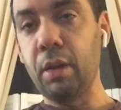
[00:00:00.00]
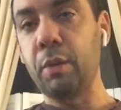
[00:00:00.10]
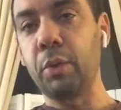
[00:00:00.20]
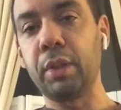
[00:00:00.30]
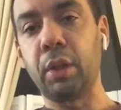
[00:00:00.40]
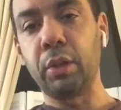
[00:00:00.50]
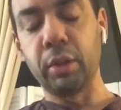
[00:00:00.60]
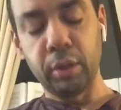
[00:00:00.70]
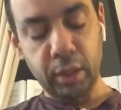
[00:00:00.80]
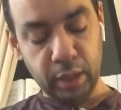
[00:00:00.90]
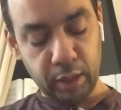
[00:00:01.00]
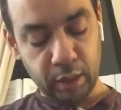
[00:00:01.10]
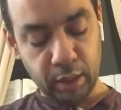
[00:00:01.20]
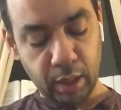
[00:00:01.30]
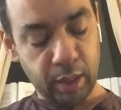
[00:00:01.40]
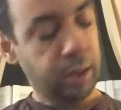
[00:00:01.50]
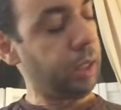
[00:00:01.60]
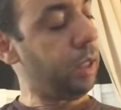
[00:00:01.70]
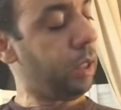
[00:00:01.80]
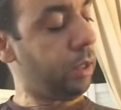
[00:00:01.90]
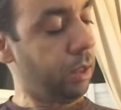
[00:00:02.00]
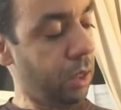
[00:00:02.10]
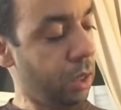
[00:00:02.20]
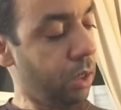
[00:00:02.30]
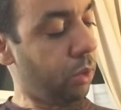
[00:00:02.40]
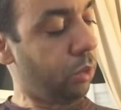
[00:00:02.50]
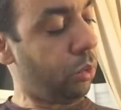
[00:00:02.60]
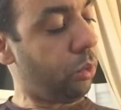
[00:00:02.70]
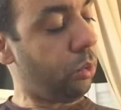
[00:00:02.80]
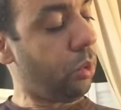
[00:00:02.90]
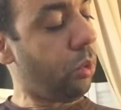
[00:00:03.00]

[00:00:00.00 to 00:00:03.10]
We start in D. D is Do,